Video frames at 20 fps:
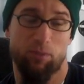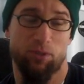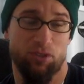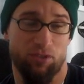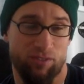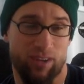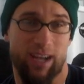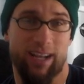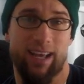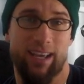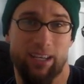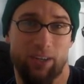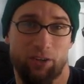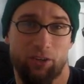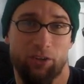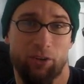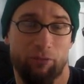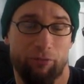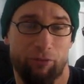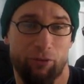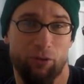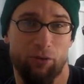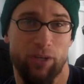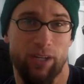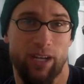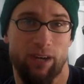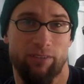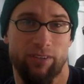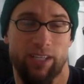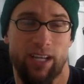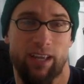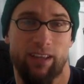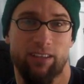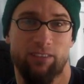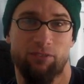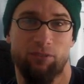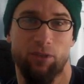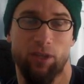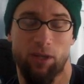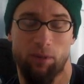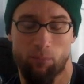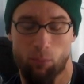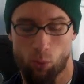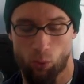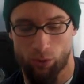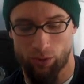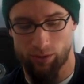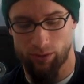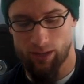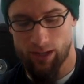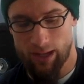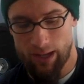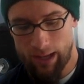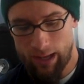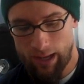but you've got to enter your food in every day. That's really important.